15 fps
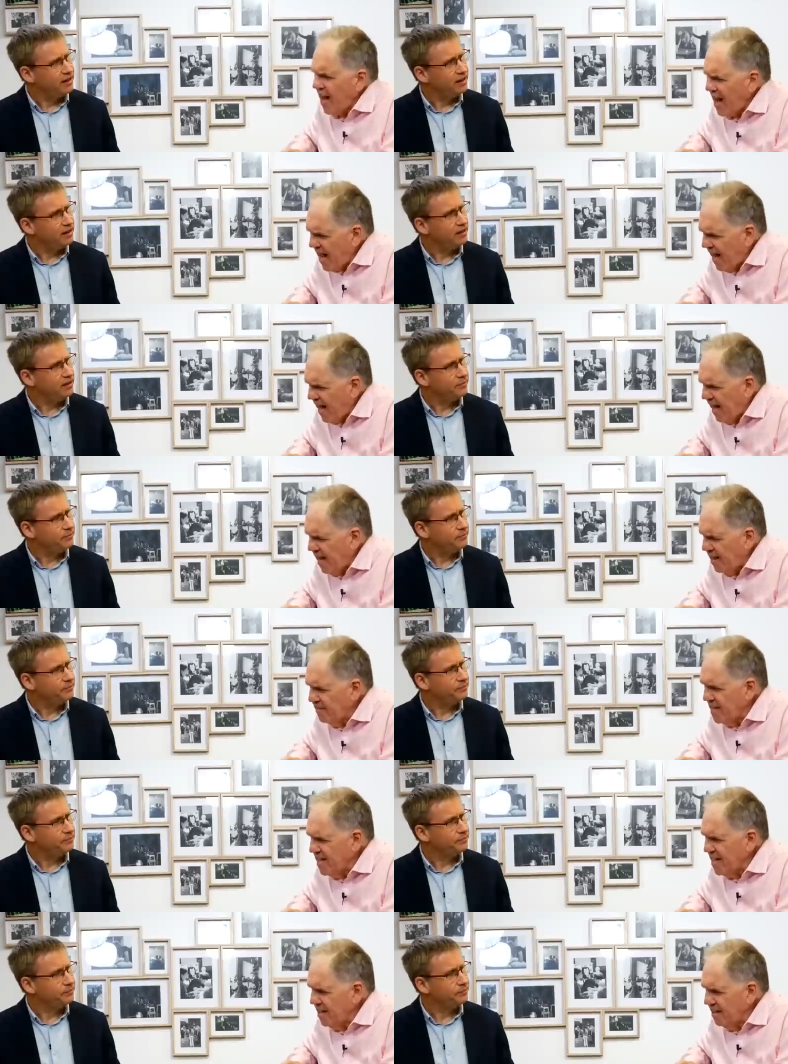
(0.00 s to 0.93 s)
Speaker 1: are
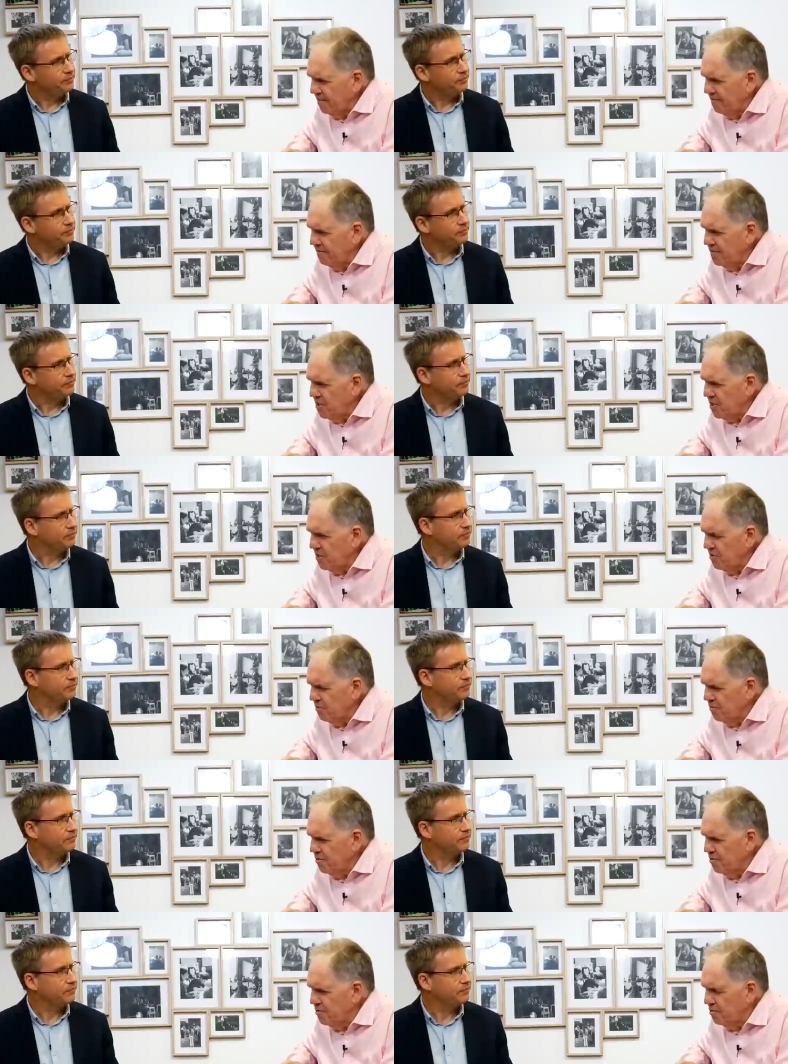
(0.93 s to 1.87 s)
the elephants in the
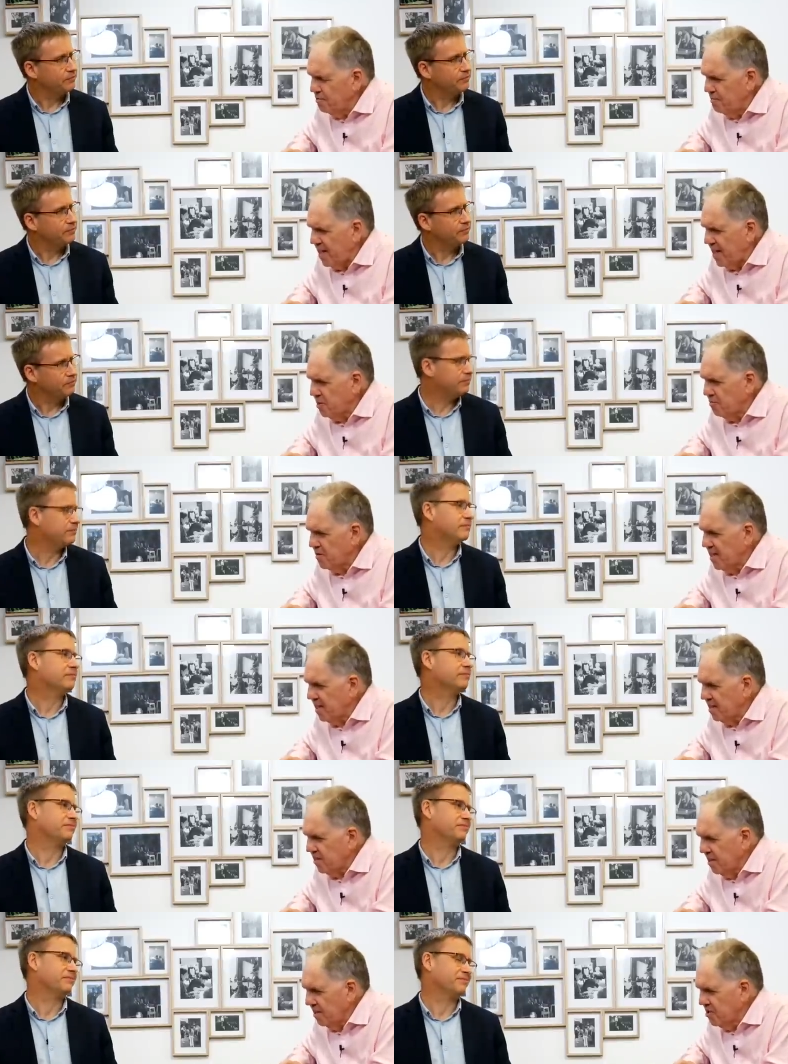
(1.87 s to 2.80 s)
room as we get mm.
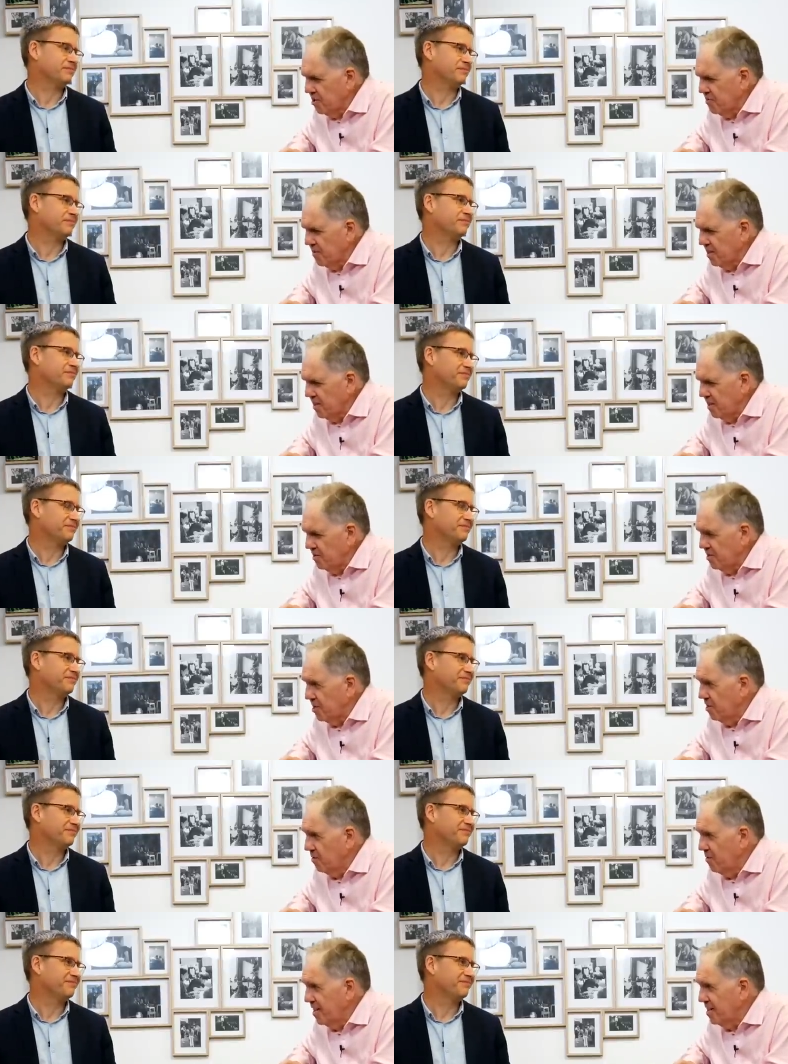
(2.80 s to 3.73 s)
closer and closer to
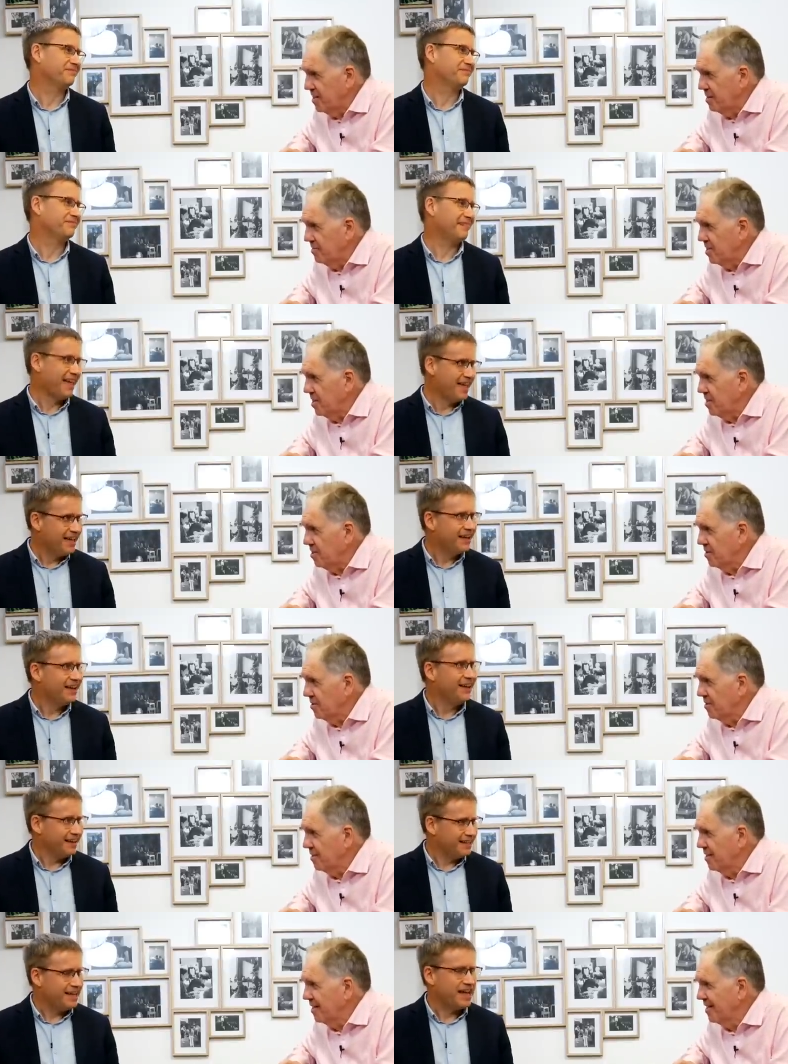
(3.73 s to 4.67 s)
1 Timothy 2?
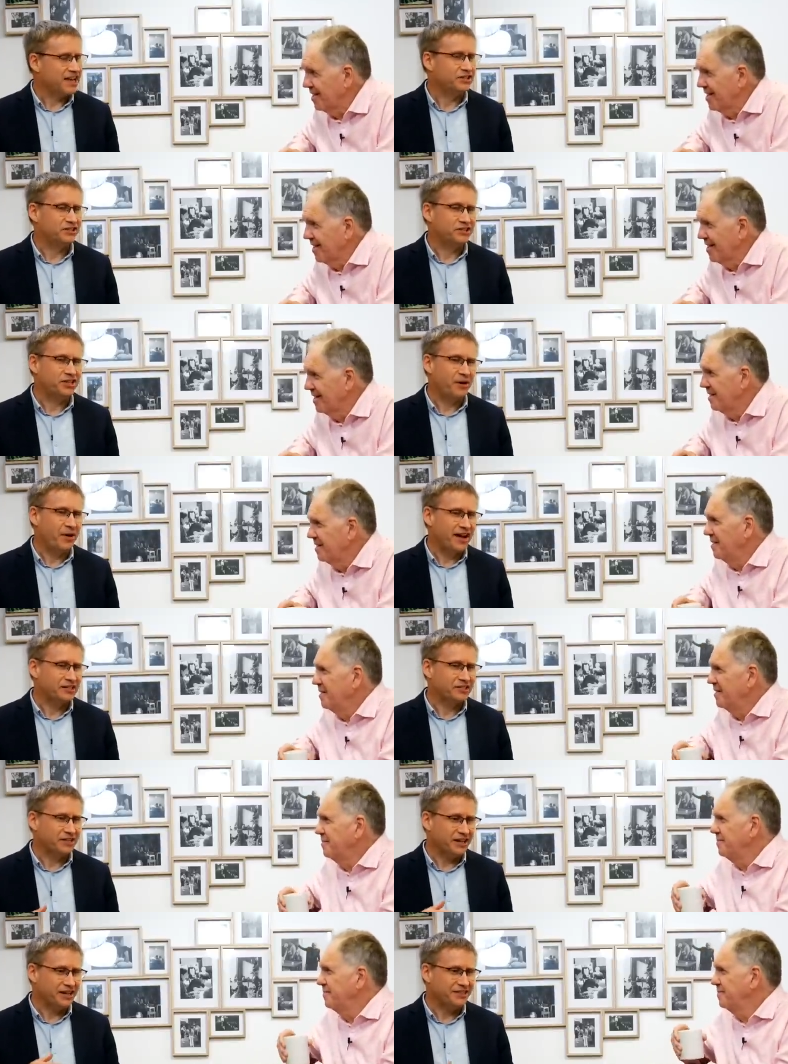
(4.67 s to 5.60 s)
Speaker 2: Yes, so
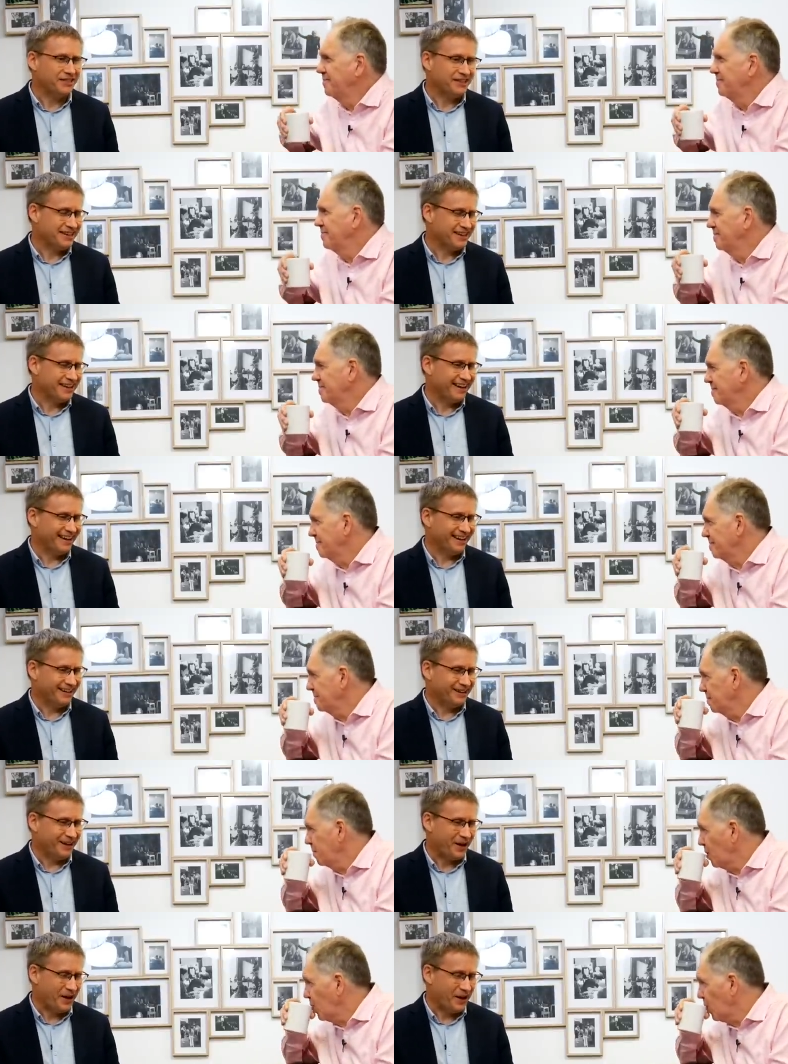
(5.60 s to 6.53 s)
actually, in the uh, uh,
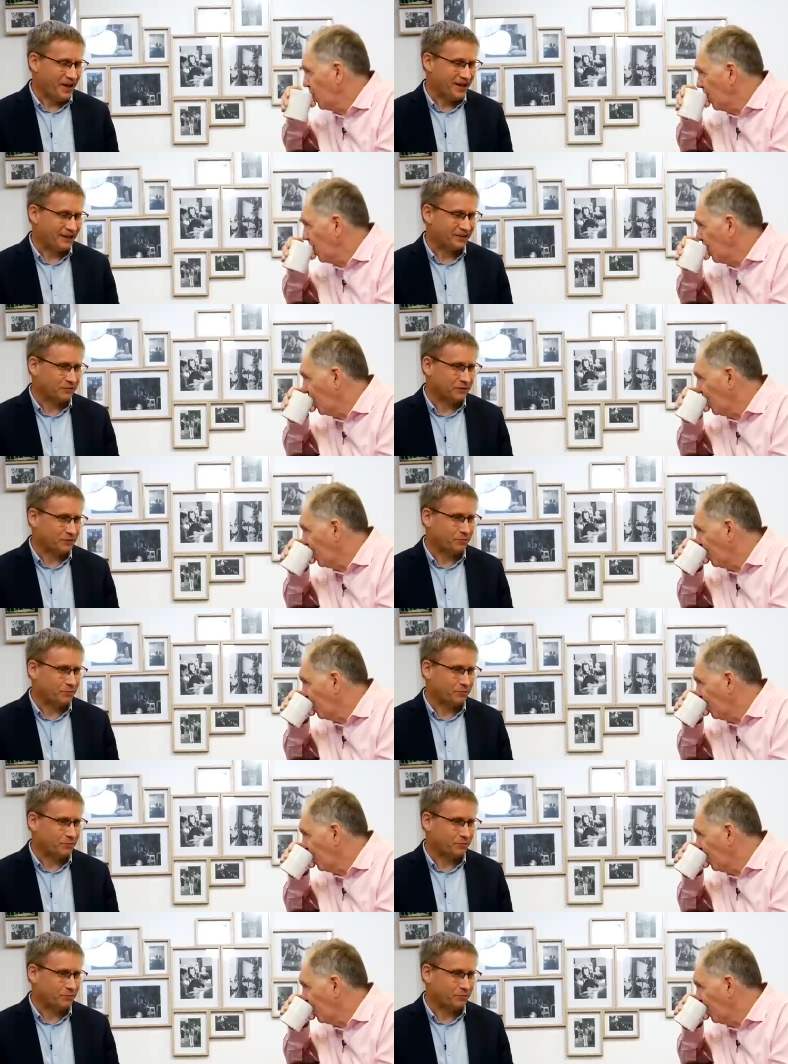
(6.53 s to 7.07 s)
as I was